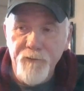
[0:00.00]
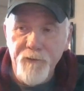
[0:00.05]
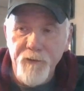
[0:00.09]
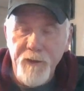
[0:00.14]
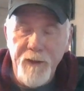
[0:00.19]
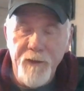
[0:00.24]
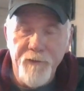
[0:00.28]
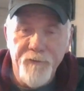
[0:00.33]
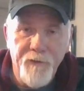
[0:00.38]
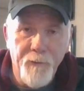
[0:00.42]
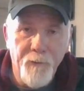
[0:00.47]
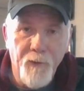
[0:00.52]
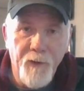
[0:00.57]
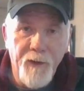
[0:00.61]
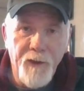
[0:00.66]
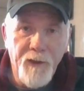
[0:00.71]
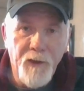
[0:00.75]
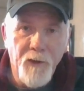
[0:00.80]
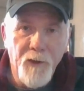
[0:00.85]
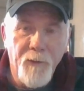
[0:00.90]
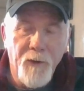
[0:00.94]
for the FM
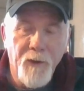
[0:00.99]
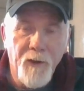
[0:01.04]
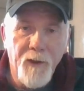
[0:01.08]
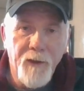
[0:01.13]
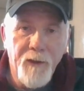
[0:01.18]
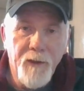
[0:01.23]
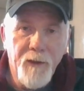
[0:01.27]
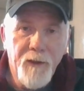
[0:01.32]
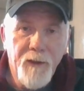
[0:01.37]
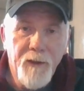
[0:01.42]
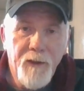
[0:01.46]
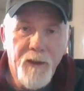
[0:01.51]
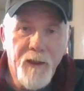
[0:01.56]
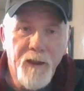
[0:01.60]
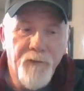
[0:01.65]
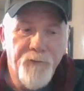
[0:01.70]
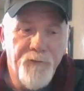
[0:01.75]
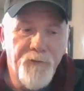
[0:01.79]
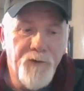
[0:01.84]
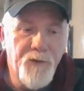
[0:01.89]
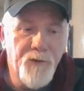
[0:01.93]
radio part.
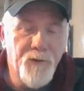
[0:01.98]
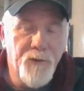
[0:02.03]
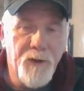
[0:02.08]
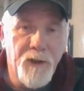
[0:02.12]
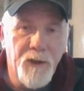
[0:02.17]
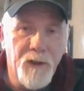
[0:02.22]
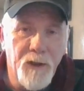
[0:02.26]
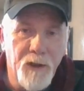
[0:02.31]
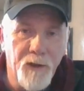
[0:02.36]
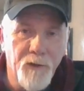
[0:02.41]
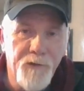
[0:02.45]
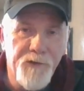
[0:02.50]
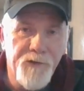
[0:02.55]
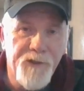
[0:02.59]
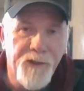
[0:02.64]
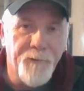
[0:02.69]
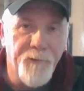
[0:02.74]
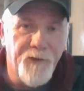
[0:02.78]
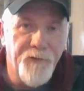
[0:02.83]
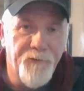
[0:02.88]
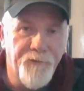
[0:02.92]
If you learned
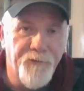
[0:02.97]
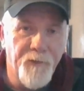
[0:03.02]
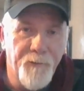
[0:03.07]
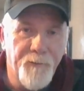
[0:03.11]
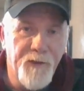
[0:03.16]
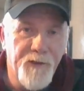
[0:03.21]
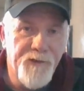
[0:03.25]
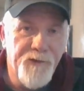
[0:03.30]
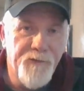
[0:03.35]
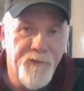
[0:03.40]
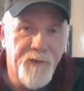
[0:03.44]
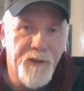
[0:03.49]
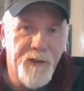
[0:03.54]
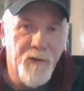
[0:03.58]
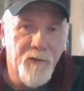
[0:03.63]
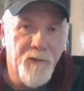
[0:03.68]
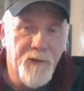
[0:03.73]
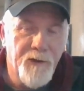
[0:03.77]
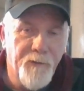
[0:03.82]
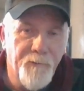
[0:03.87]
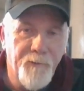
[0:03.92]
something from this
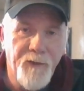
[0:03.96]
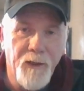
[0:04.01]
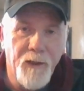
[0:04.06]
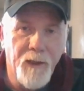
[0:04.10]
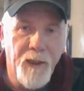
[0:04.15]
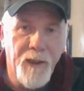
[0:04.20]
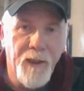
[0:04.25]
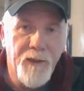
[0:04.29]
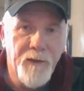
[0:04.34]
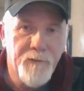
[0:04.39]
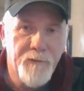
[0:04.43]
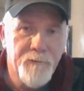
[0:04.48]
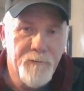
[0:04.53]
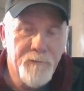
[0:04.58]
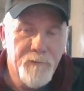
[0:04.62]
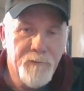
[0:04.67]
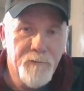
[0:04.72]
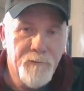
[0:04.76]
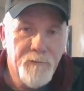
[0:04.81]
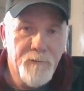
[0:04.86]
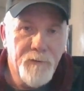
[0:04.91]
video, give me a like,
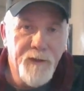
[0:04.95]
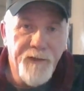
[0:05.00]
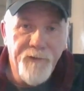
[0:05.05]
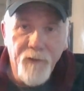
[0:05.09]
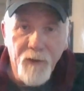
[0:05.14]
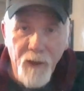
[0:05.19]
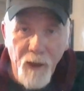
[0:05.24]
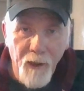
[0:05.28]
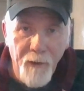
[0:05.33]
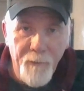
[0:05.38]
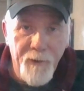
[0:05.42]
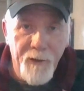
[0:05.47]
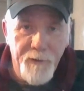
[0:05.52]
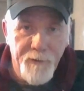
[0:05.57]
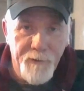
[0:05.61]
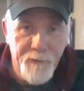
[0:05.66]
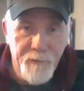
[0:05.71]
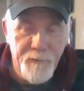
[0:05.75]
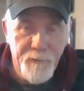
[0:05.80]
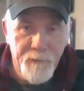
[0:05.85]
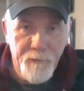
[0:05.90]
leave a
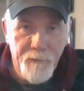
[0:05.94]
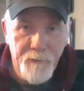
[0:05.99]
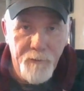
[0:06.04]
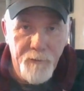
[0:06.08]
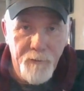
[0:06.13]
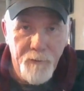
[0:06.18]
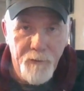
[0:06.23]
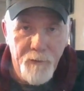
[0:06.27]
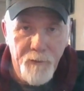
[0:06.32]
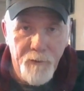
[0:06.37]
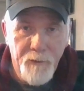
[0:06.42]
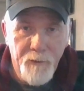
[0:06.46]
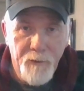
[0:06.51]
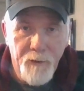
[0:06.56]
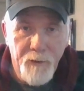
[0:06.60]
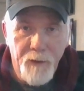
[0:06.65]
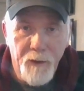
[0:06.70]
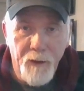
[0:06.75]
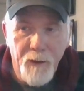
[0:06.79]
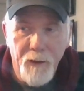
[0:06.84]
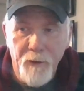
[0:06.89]
comment.
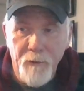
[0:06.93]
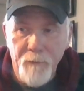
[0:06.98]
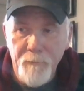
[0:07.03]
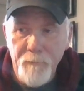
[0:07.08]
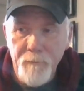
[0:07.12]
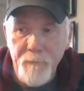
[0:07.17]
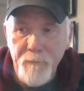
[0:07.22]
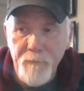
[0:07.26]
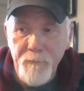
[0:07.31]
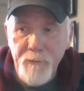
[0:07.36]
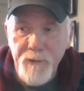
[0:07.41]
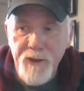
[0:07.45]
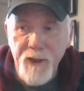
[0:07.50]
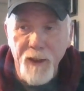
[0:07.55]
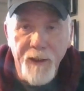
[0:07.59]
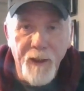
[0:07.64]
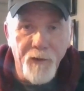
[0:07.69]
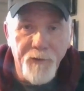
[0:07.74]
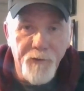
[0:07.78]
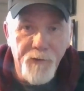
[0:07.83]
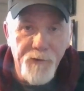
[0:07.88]
Um, check
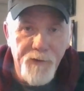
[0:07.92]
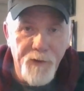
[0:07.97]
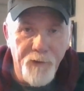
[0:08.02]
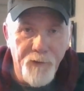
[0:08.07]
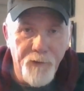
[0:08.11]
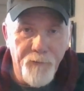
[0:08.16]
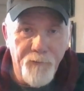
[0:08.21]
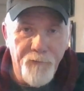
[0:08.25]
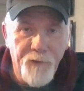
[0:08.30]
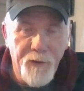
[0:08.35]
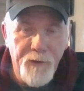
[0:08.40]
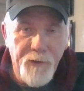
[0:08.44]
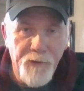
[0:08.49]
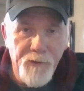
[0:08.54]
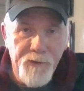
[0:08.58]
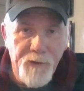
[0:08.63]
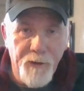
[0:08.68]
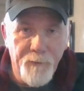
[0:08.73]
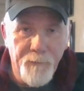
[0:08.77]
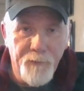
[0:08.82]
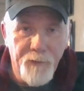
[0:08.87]
out those other
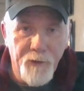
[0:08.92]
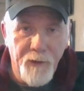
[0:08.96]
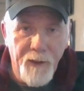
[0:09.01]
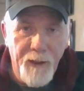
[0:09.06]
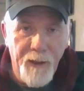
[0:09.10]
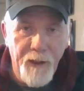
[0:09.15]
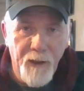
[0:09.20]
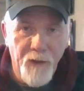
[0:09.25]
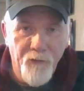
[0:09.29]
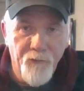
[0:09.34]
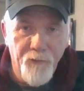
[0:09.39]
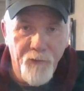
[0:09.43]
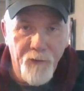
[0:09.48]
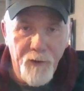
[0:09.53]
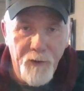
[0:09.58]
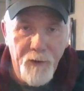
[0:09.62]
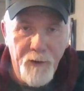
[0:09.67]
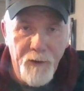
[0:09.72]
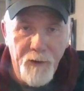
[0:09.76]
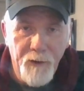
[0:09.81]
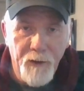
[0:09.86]
videos I'm going to have
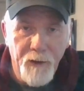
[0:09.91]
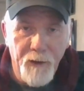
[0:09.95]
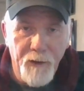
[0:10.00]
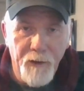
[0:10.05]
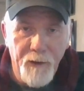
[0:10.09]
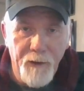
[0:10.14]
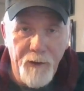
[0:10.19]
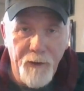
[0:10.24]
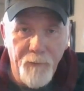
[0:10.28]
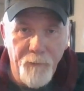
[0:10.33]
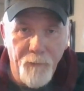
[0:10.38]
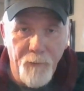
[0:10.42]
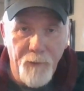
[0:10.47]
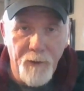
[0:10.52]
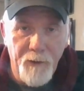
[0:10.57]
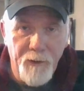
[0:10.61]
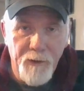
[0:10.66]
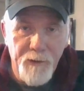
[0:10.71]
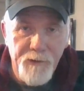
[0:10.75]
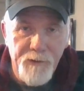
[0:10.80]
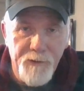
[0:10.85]
uh,
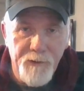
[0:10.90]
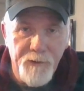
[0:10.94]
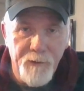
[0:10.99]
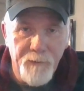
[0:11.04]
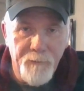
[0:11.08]
as